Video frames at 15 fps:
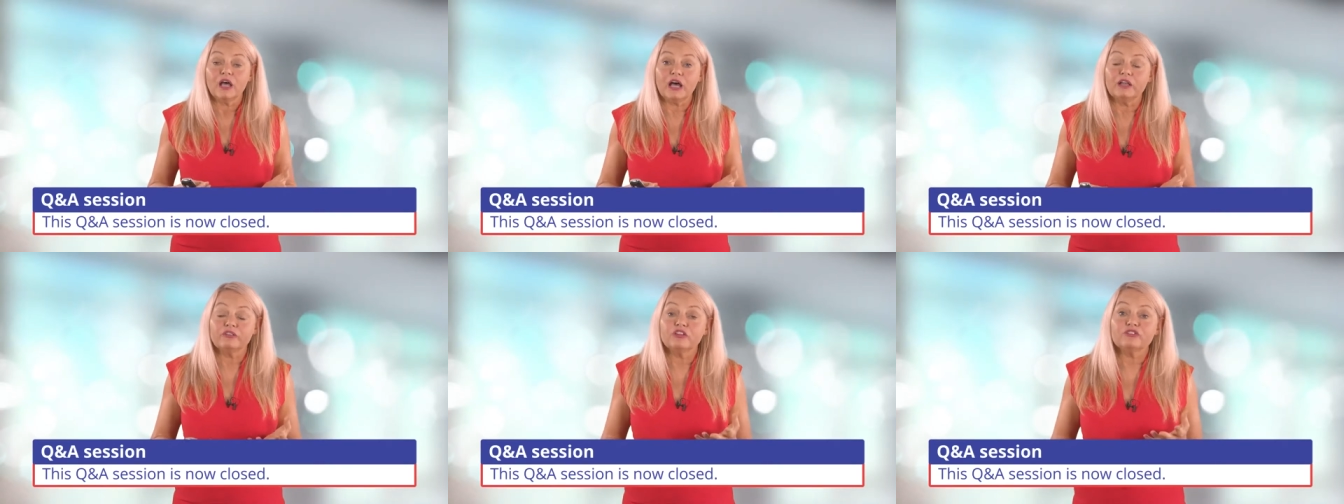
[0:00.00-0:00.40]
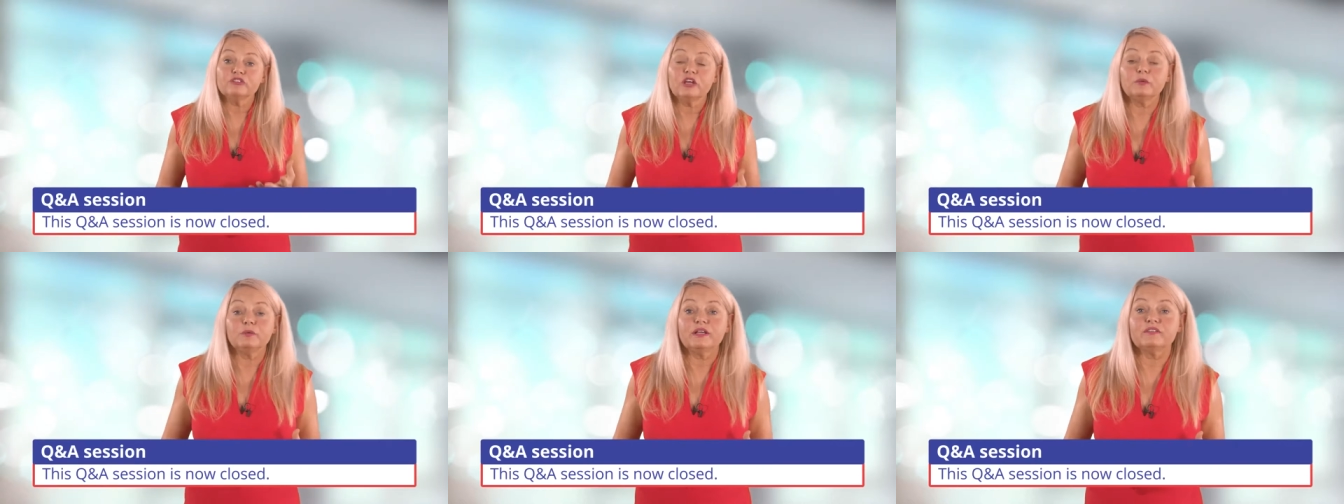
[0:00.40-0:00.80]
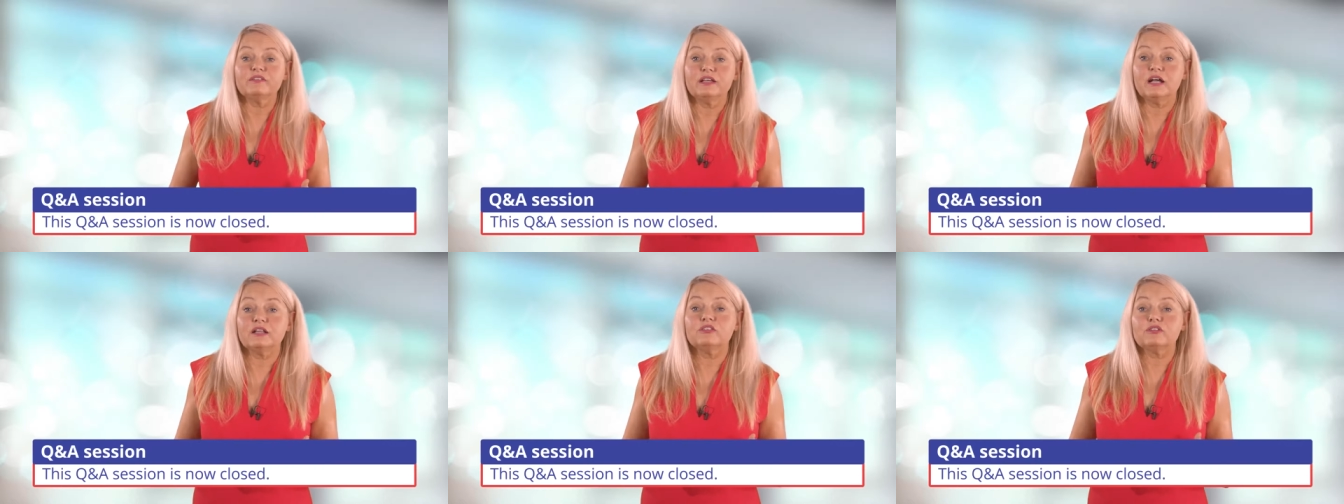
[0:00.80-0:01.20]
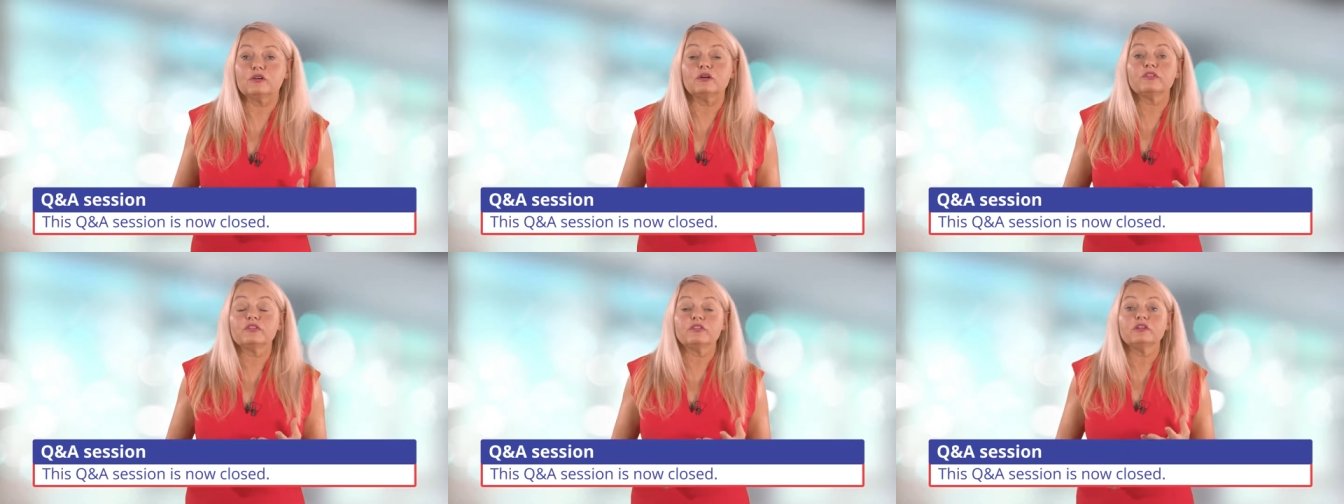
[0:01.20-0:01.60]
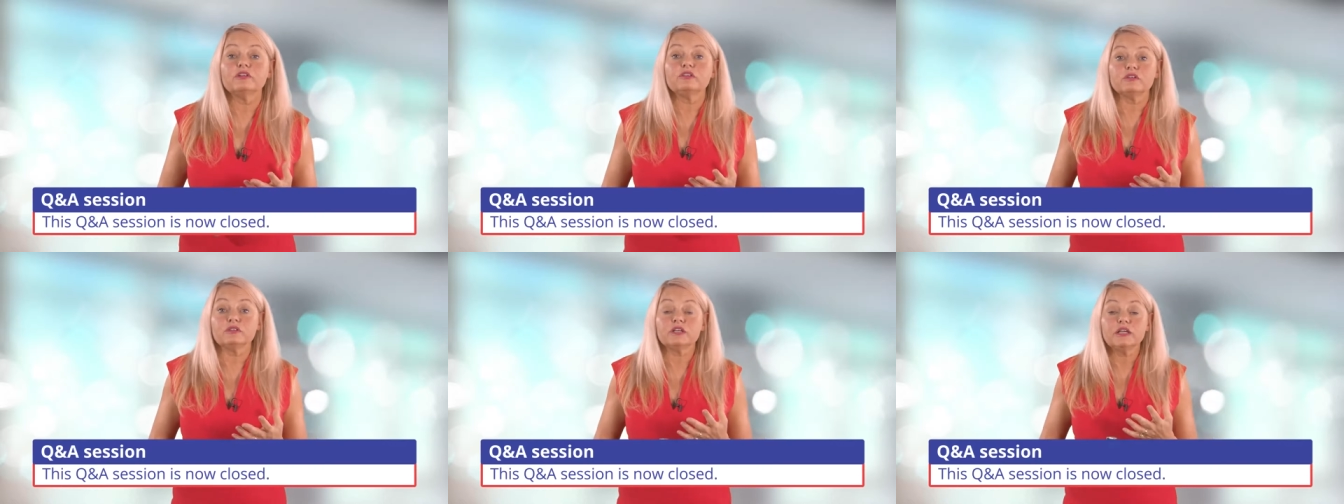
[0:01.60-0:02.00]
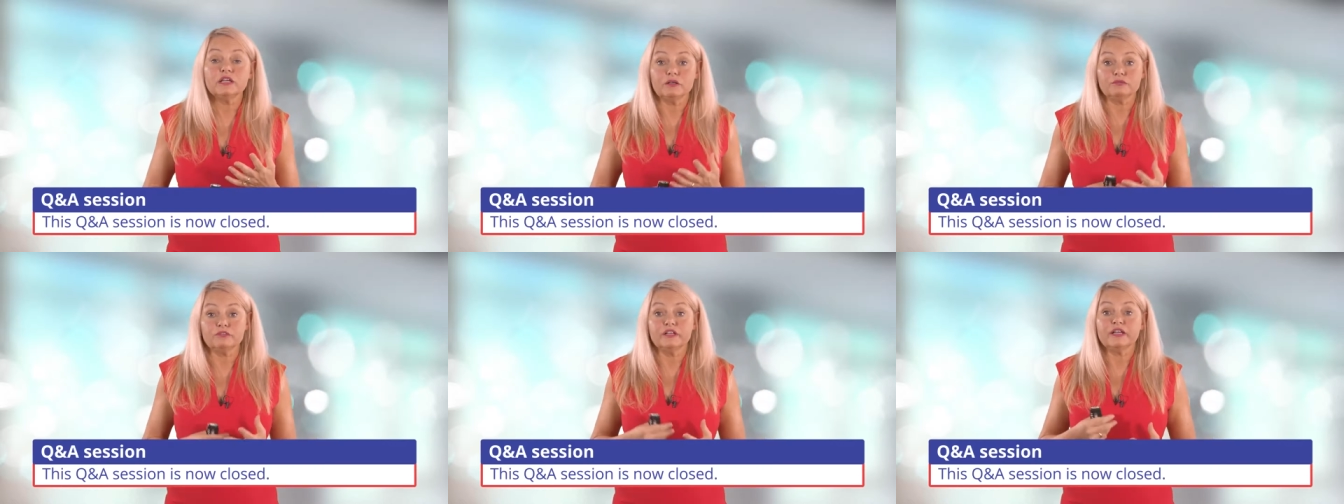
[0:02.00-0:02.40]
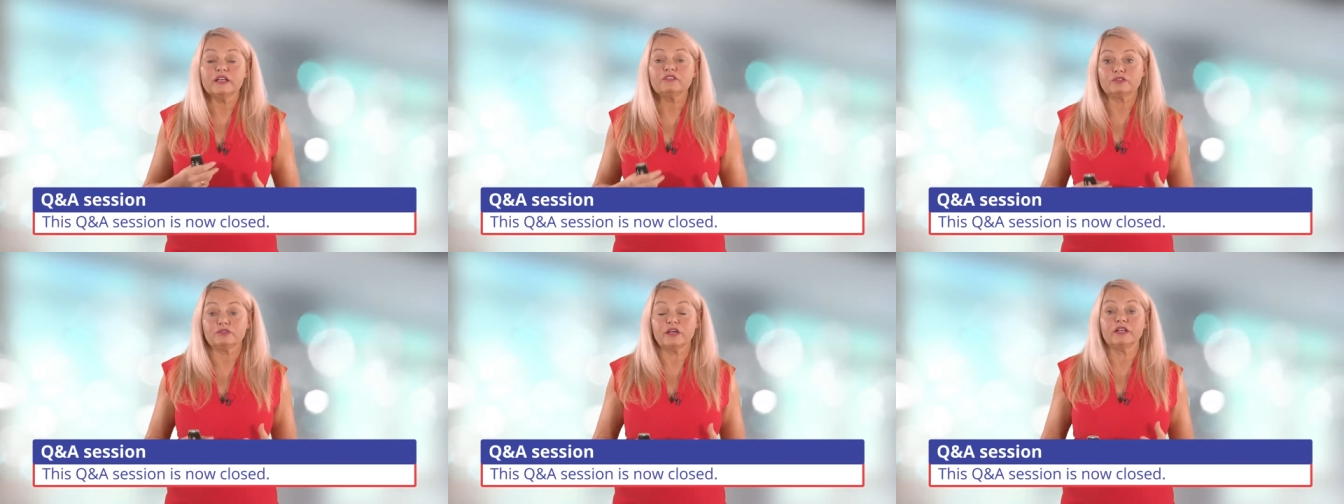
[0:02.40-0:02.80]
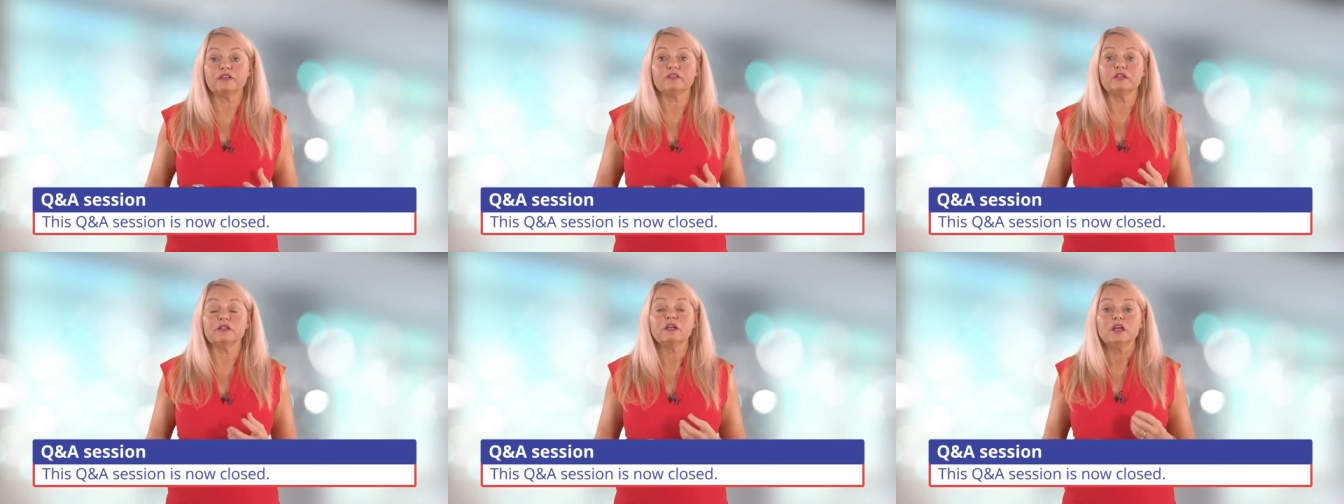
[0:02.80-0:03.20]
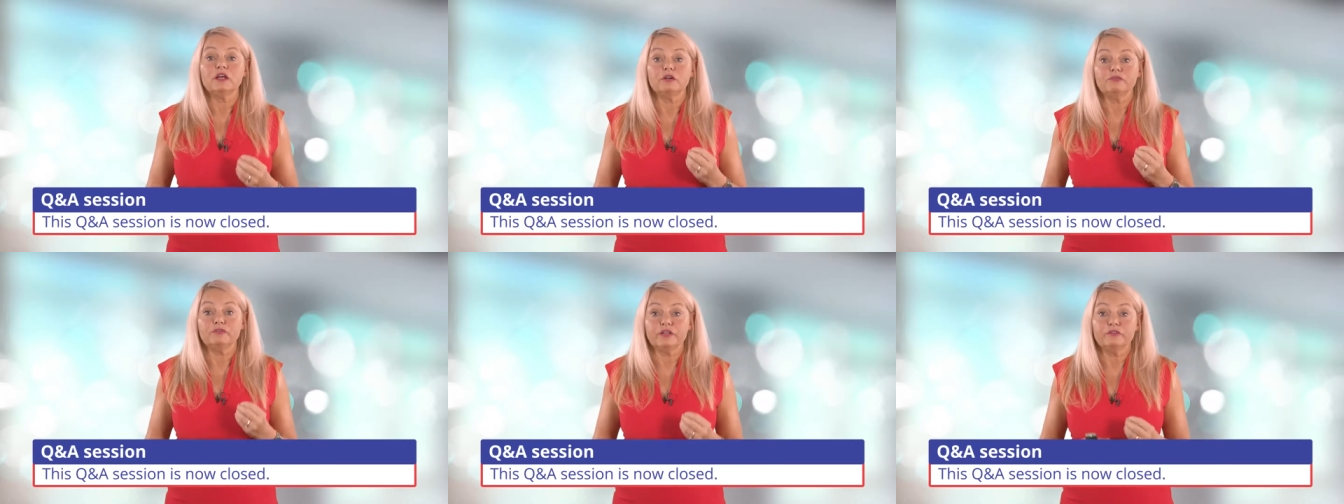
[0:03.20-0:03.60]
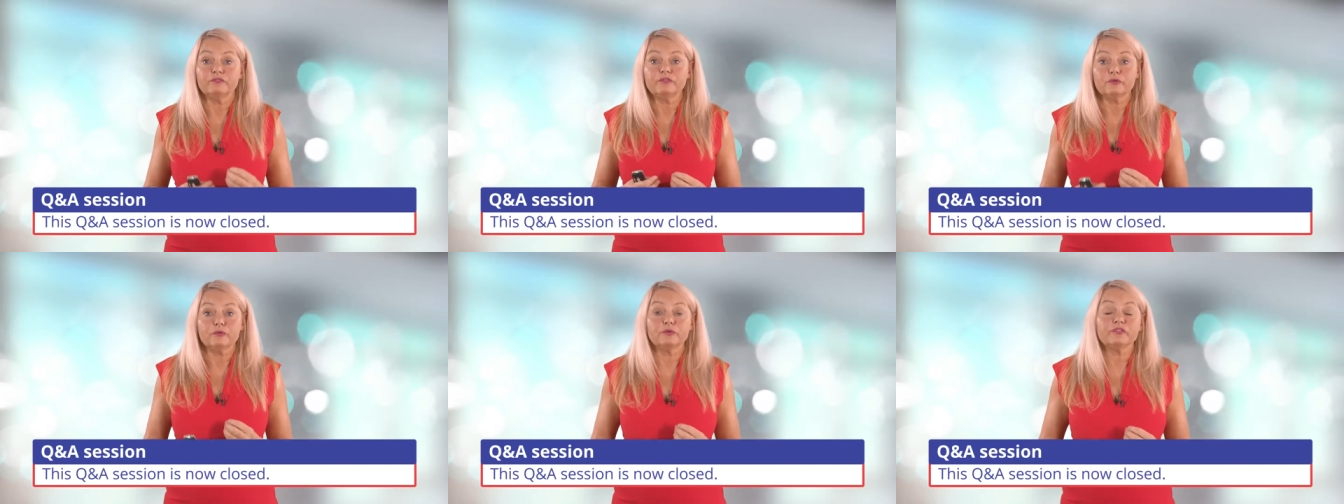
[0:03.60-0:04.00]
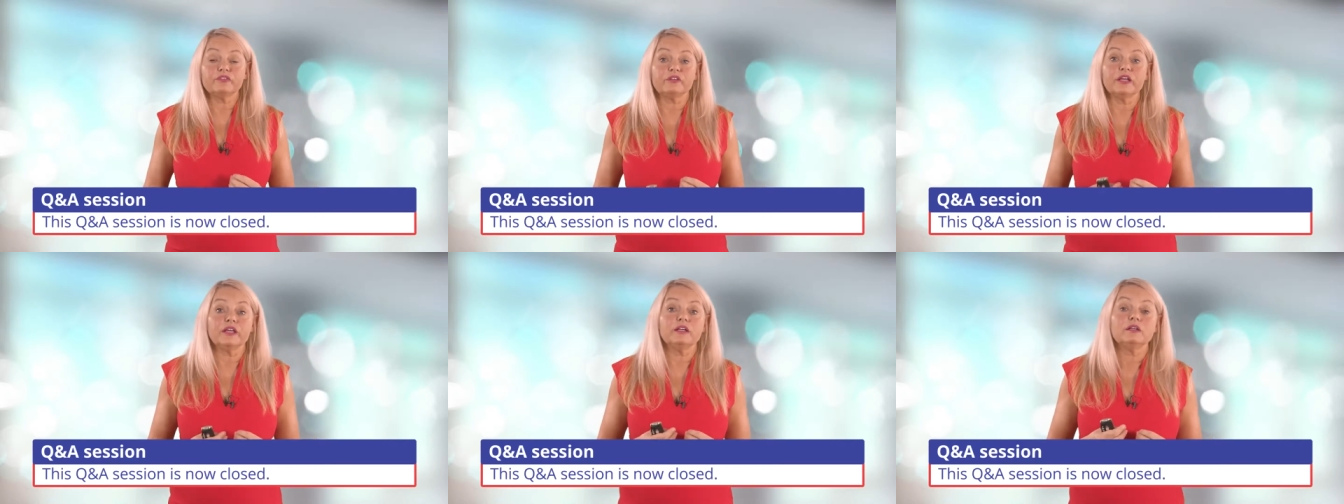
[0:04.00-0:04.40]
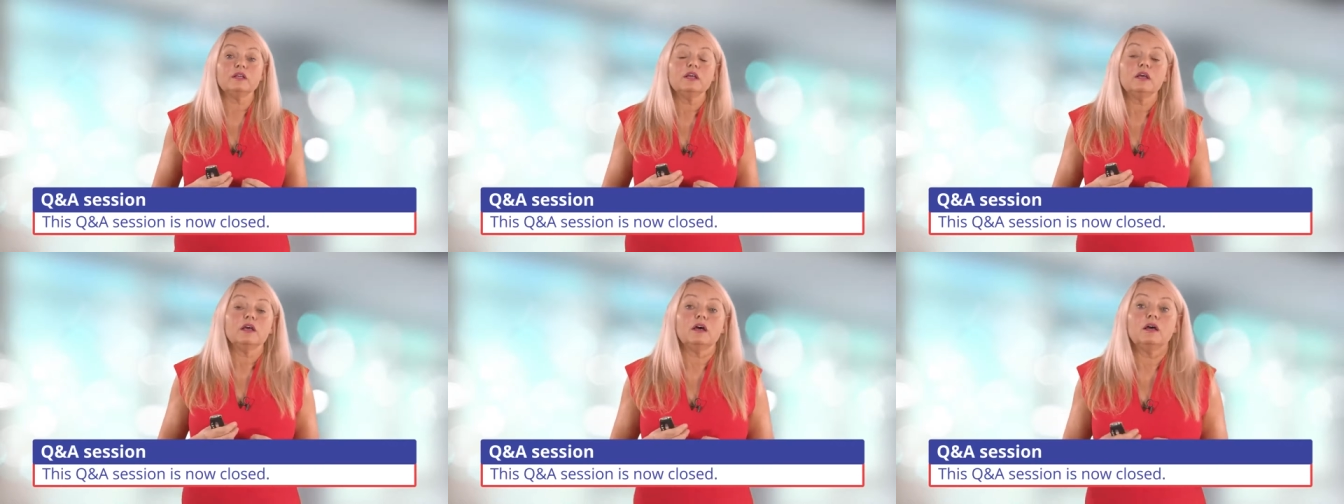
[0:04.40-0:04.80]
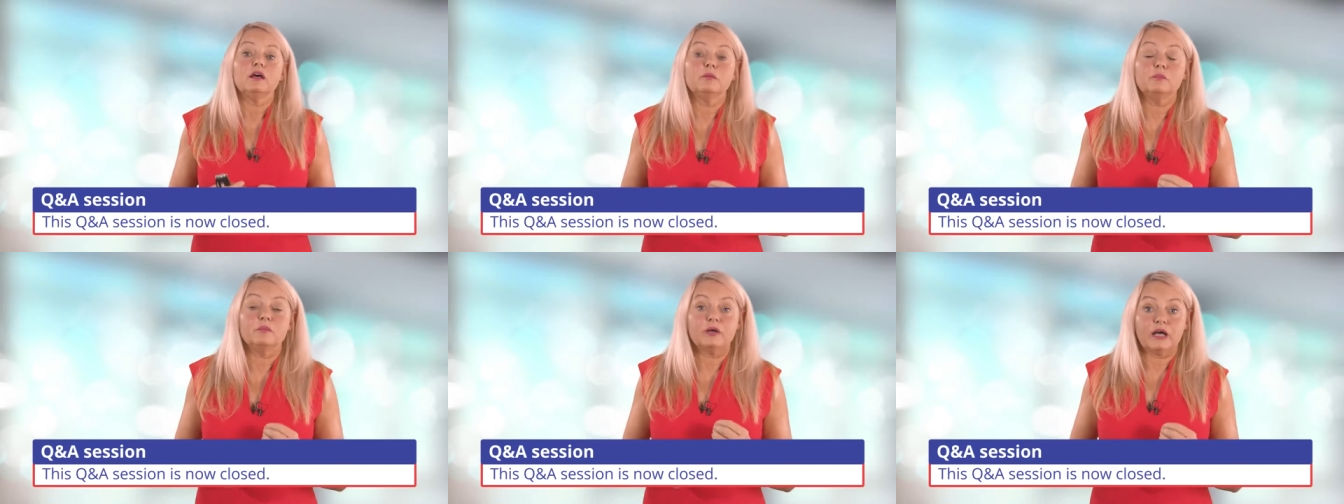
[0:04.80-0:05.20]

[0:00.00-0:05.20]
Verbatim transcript: And there's no easy answer other than to keep reiterating and reinforcing um,